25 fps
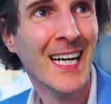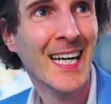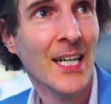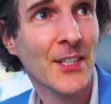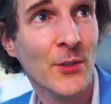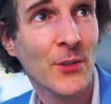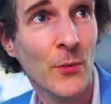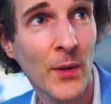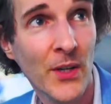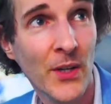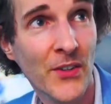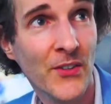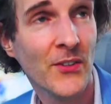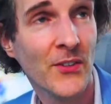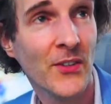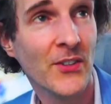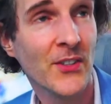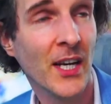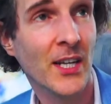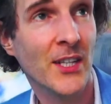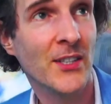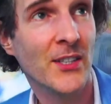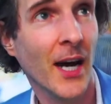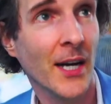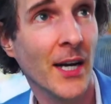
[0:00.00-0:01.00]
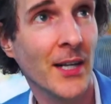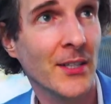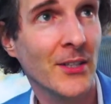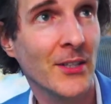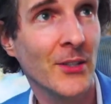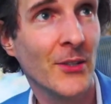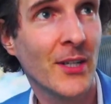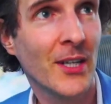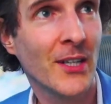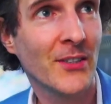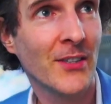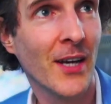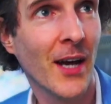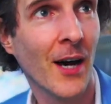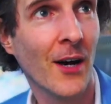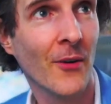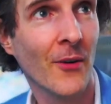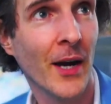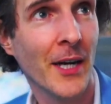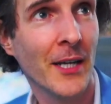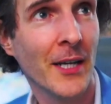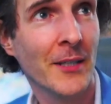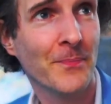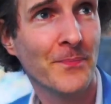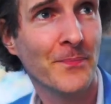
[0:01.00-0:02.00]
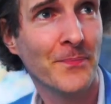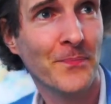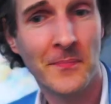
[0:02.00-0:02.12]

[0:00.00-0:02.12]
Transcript: So Winston is excited. You can tell, right?